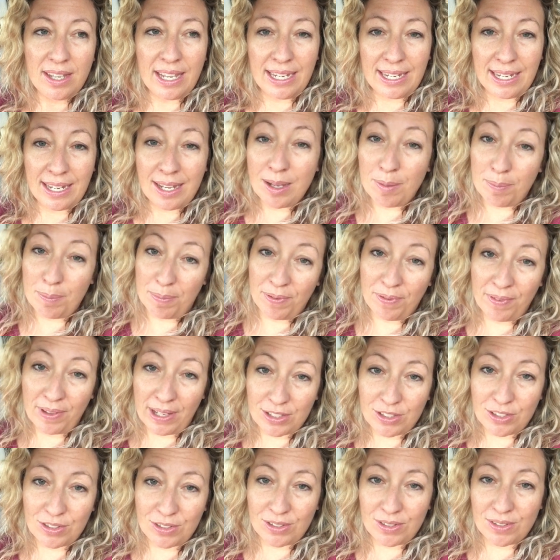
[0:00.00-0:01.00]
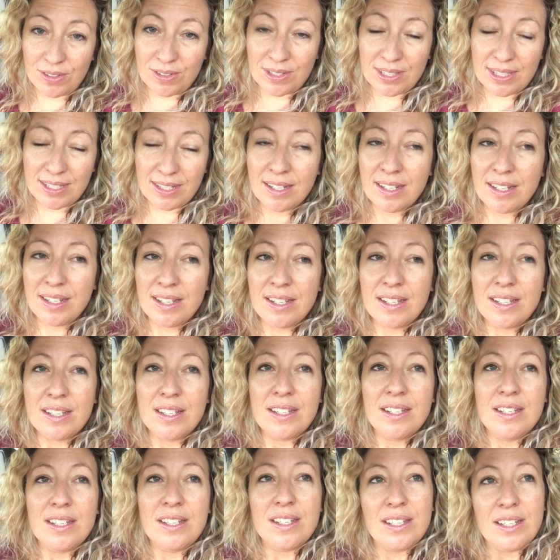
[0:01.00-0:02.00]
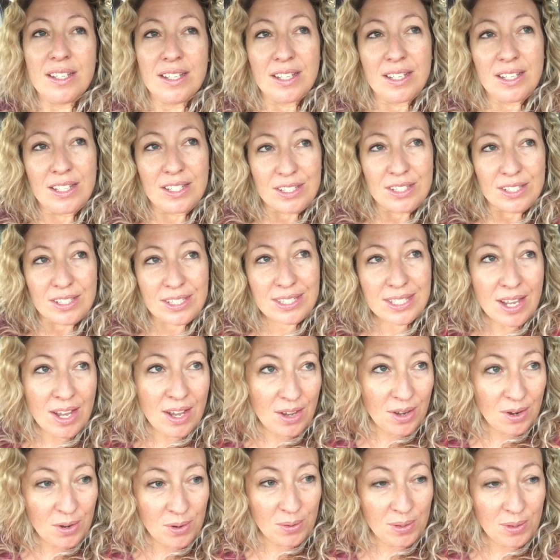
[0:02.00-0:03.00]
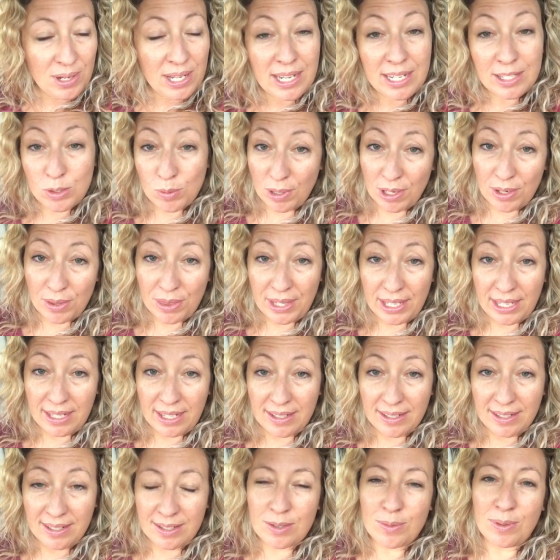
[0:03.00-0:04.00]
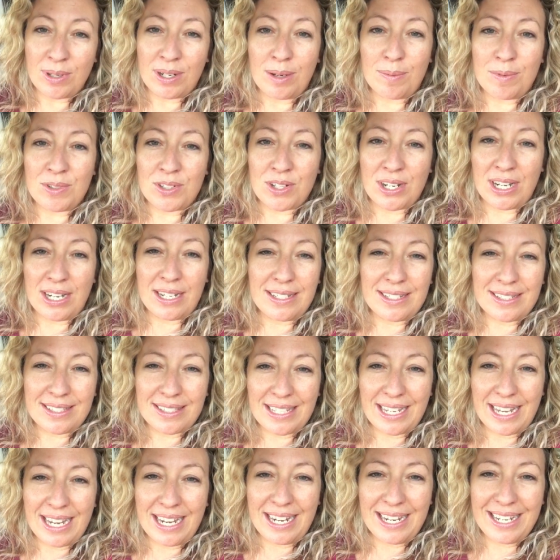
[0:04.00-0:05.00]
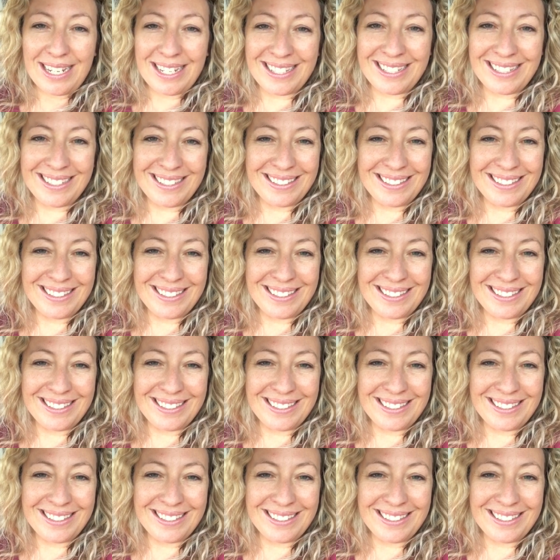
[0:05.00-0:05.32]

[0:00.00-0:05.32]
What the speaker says: and hip flexors. So it's worth it, is what I'm trying to say.